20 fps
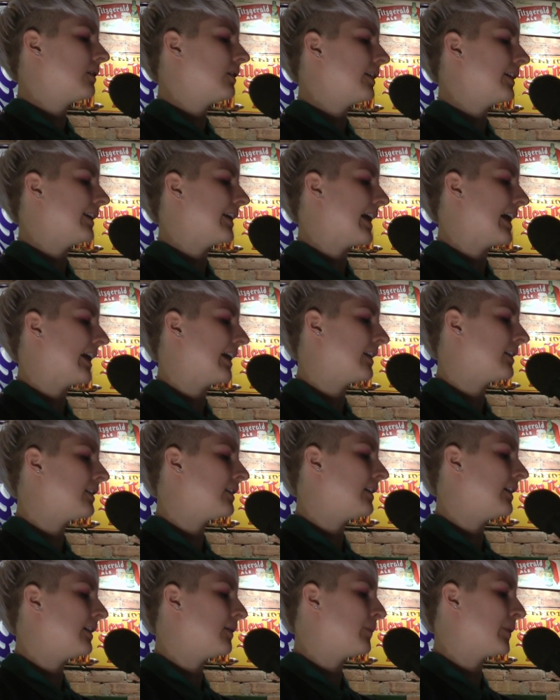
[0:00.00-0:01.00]
and
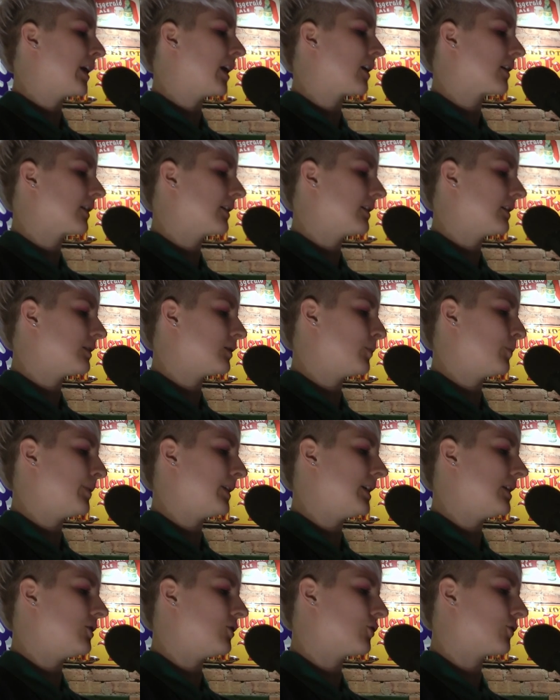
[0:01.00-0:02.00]
handed him the hardest
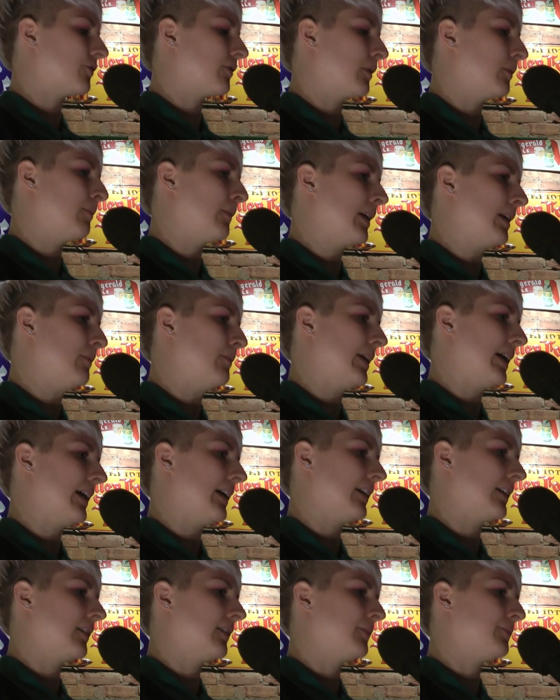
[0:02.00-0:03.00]
peach from my
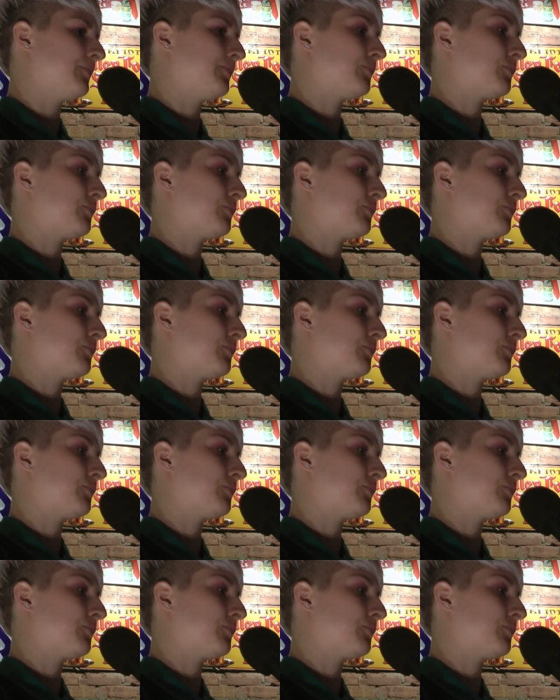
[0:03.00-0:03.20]
bag.